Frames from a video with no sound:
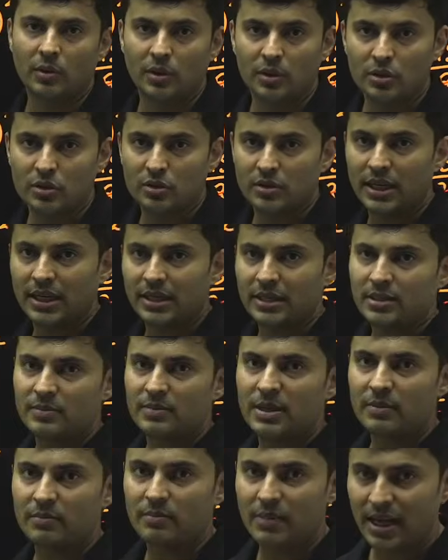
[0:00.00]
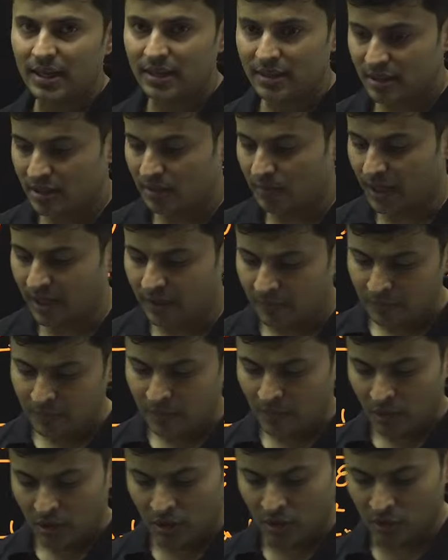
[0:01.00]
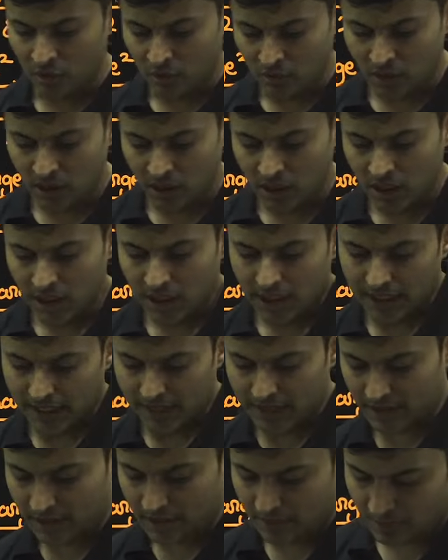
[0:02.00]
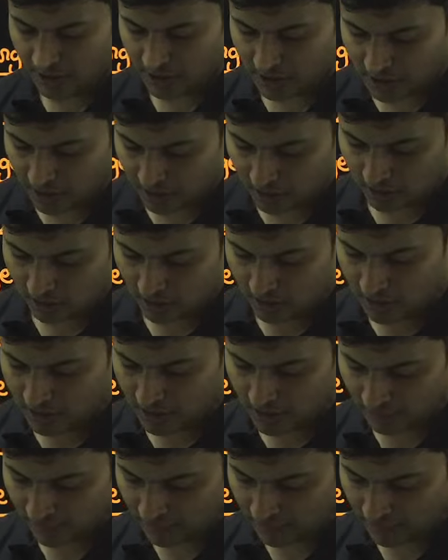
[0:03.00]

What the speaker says: So that is being balanced by, you know, the excess pressure due to the surface